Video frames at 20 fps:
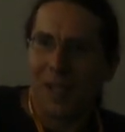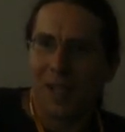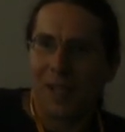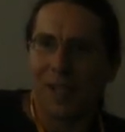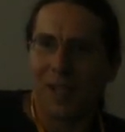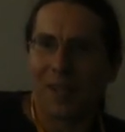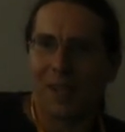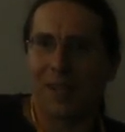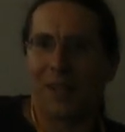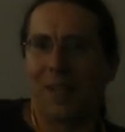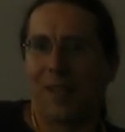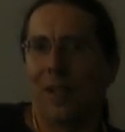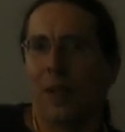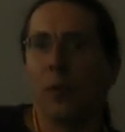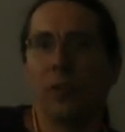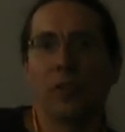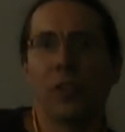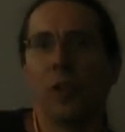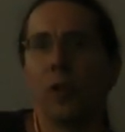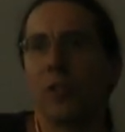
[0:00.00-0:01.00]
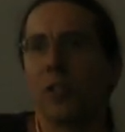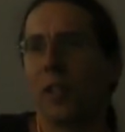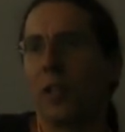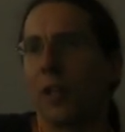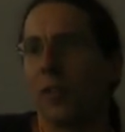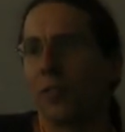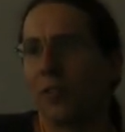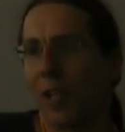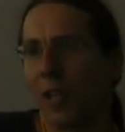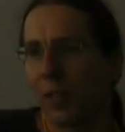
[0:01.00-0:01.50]
and it was
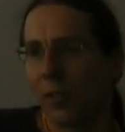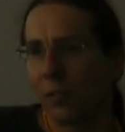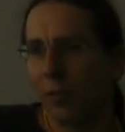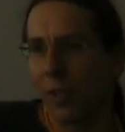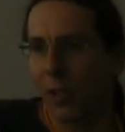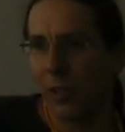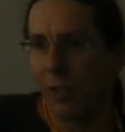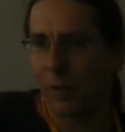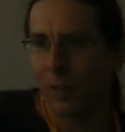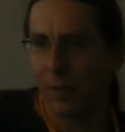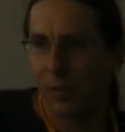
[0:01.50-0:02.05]
hugely satisfying.